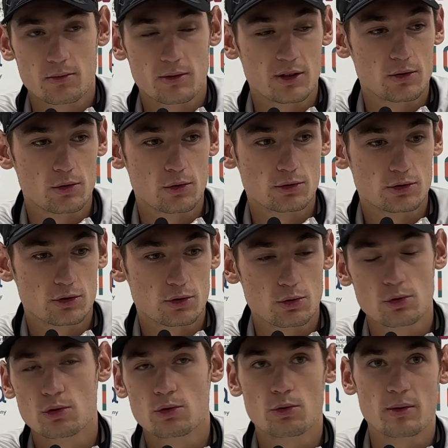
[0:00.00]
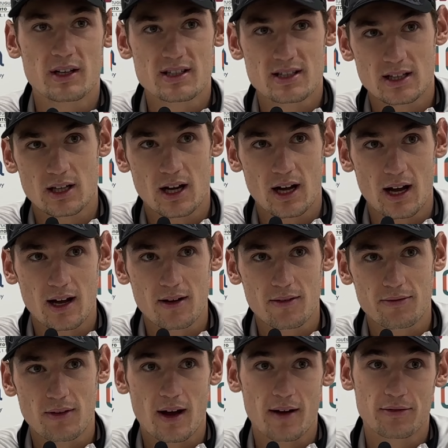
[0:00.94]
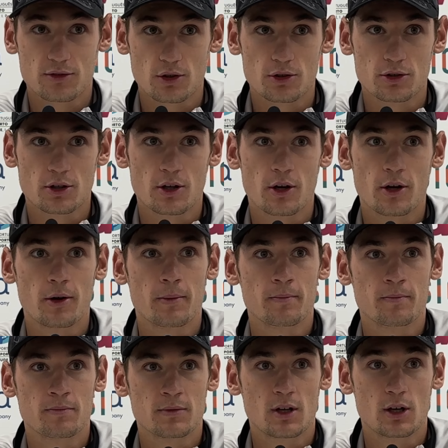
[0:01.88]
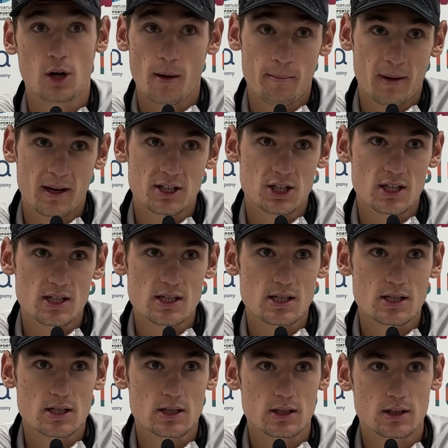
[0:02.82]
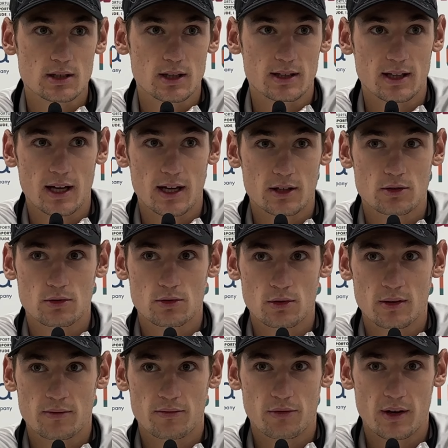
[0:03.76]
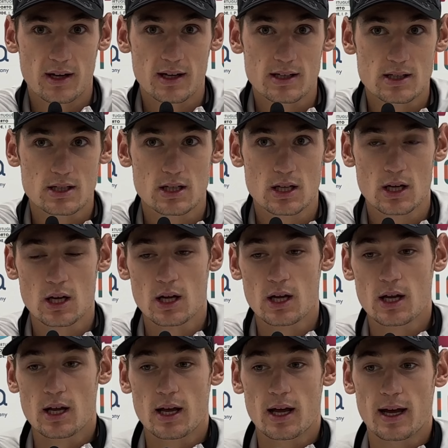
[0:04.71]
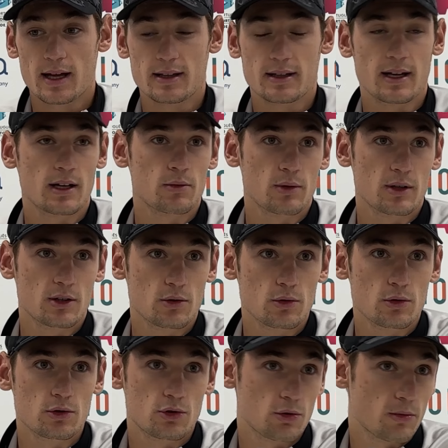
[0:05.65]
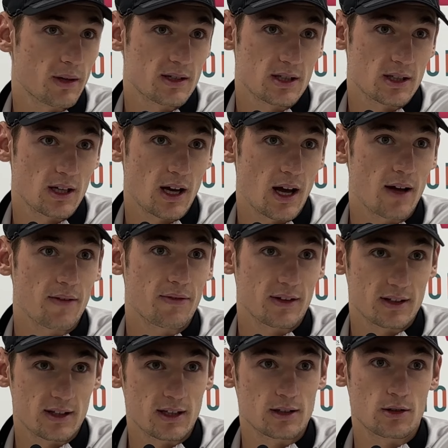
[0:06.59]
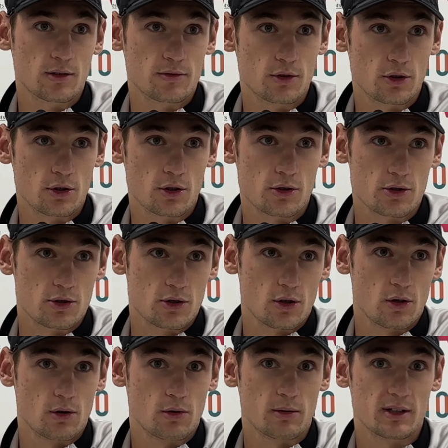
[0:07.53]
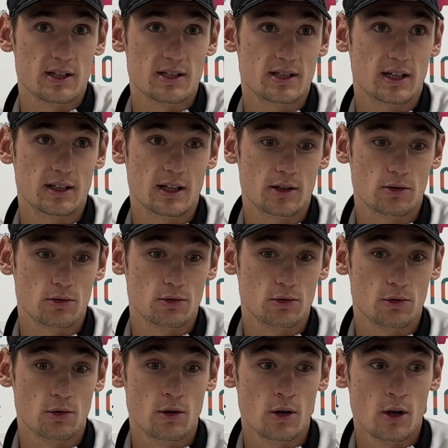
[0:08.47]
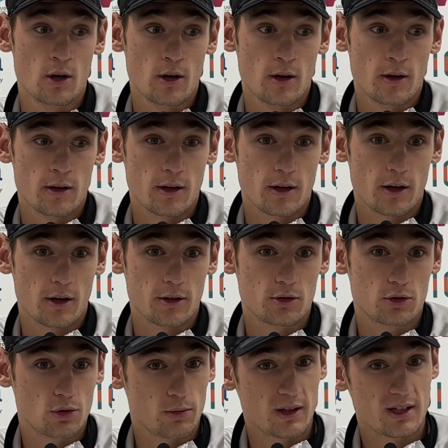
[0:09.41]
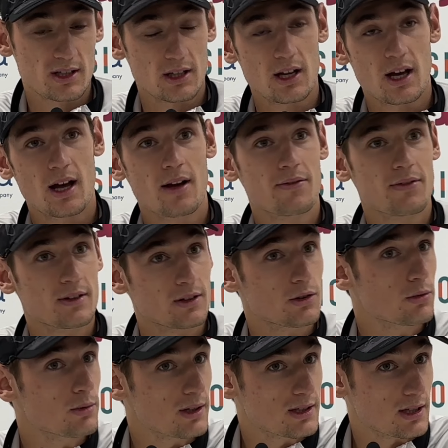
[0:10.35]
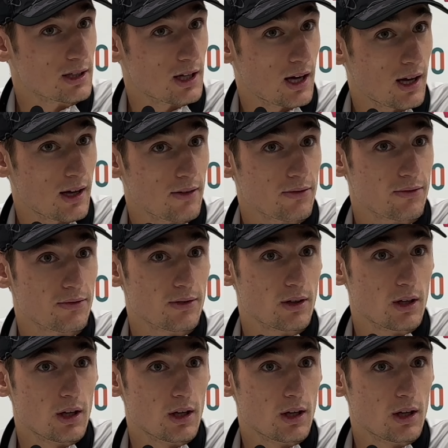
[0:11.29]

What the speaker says: do 2 weeks and a half after the club matches that I had to do in France, and then we do 2 weeks and a half at the end of the year. So we decided to do 2 weeks and a half and 2 weeks and a half